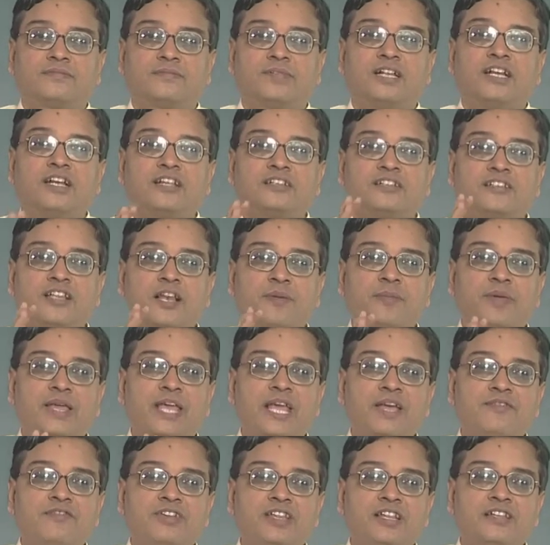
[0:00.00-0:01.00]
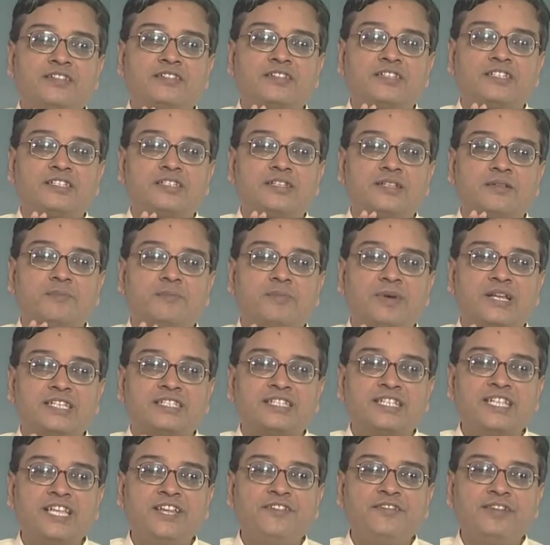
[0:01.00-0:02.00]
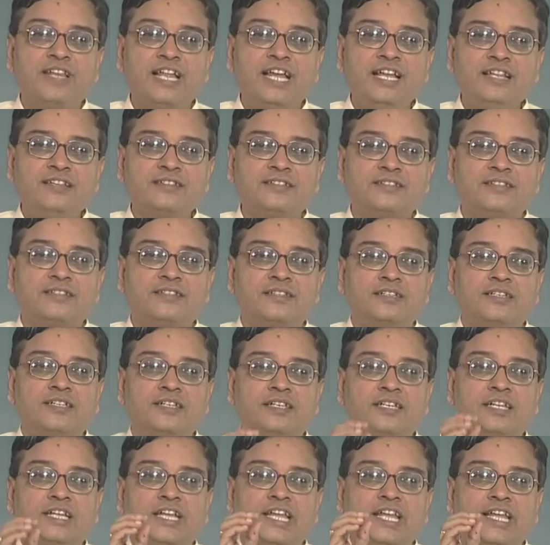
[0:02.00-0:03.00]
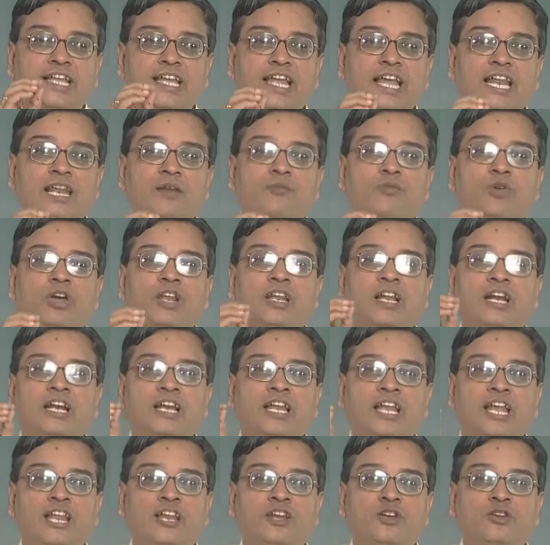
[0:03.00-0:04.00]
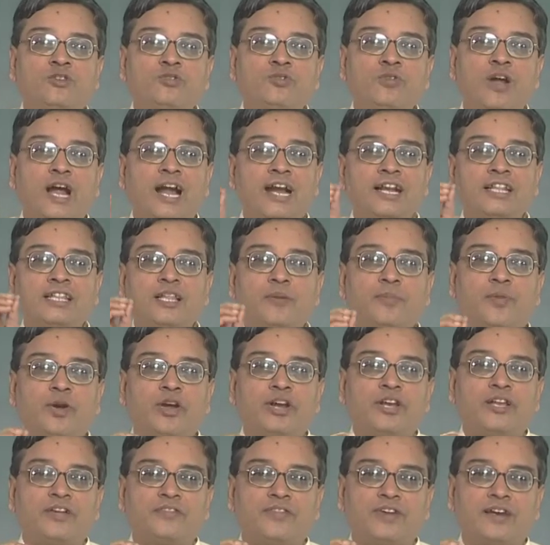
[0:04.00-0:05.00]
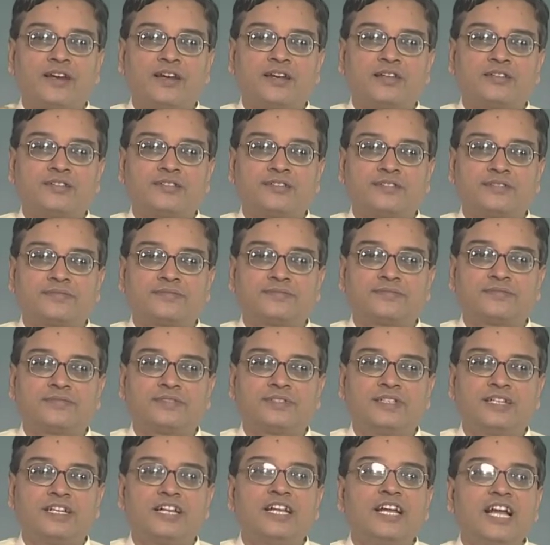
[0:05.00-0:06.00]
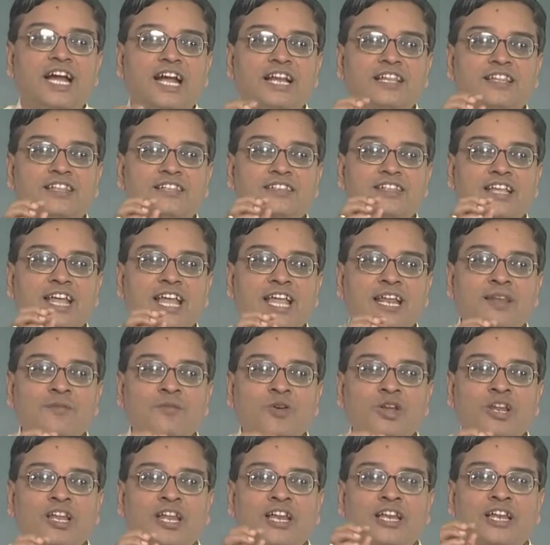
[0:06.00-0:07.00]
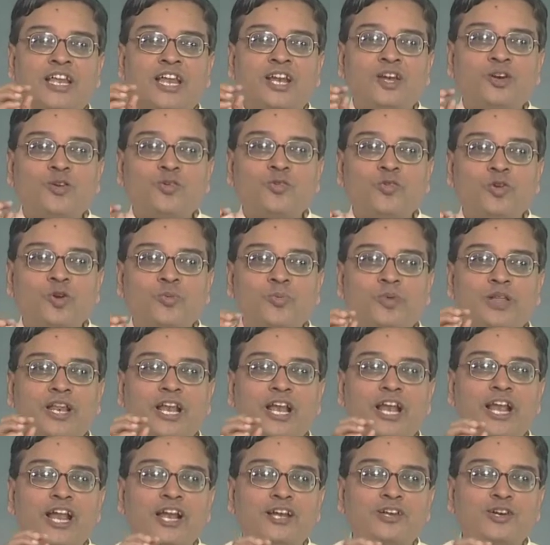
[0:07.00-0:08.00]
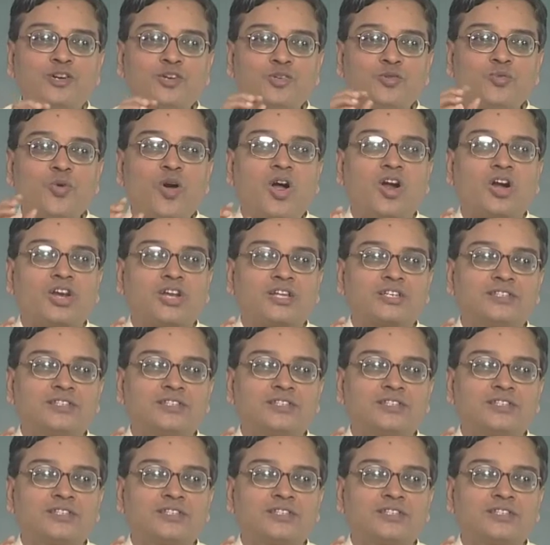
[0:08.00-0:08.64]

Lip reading: Crystal behavior is perceived as N1 and N2 at the point of interest, and this N1 and N2 could be related to what?